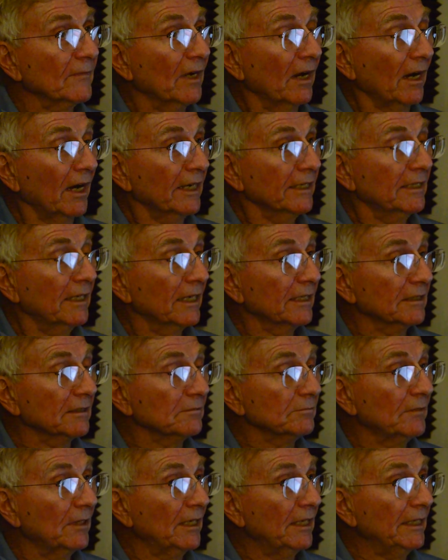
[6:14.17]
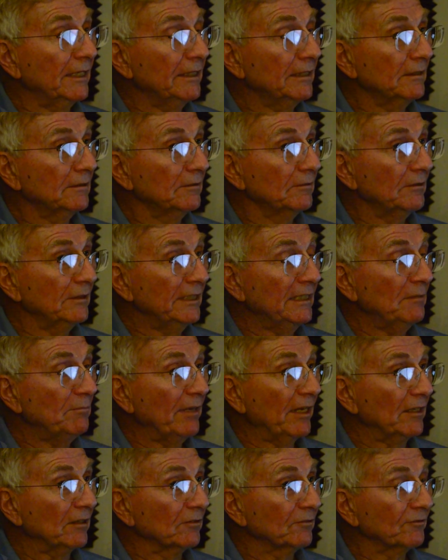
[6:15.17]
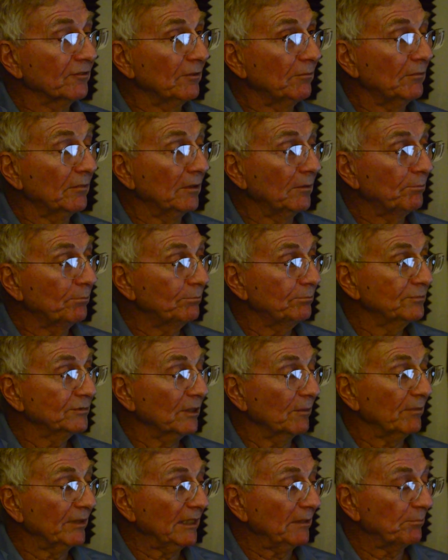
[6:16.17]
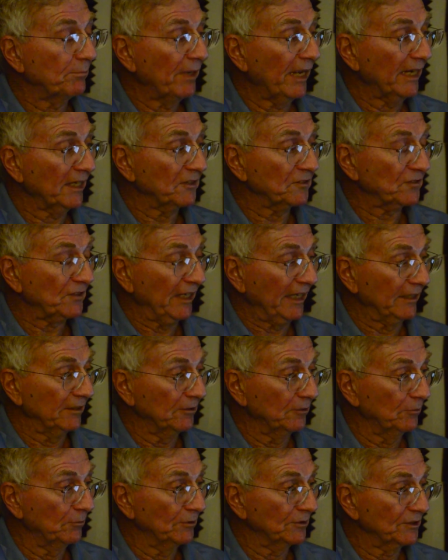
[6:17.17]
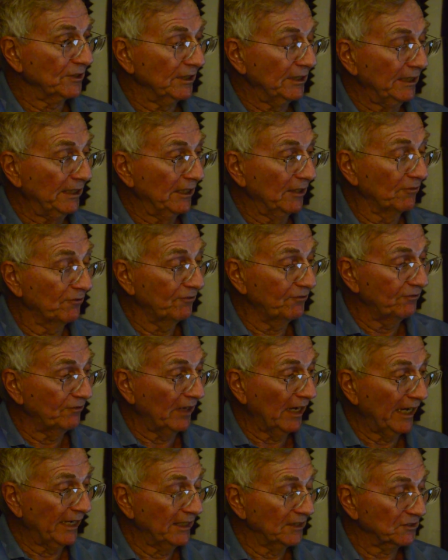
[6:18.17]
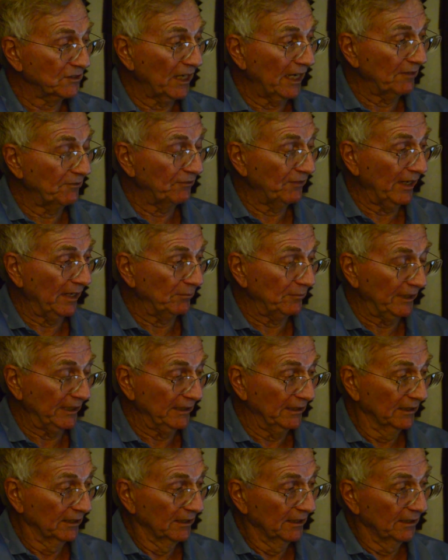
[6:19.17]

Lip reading: I got a email from somebody in Pakistan who was in a ISI family.